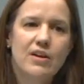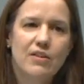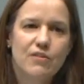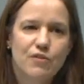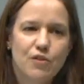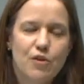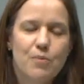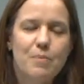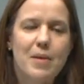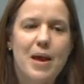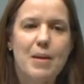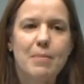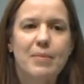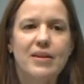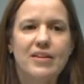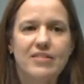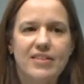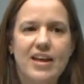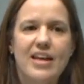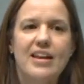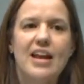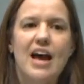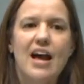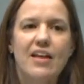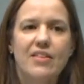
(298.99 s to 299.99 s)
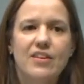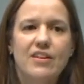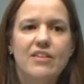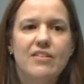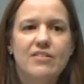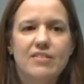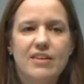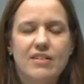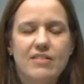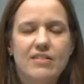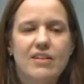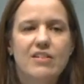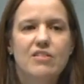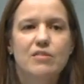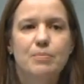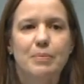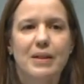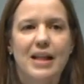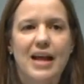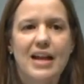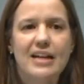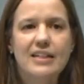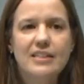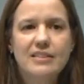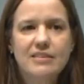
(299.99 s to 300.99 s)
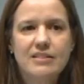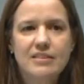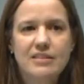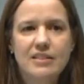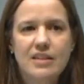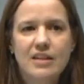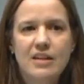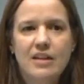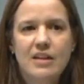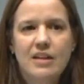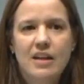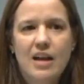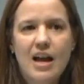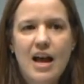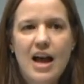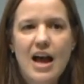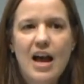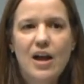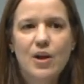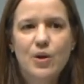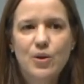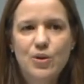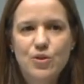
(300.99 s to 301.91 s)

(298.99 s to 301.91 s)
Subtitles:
for members and others in this place who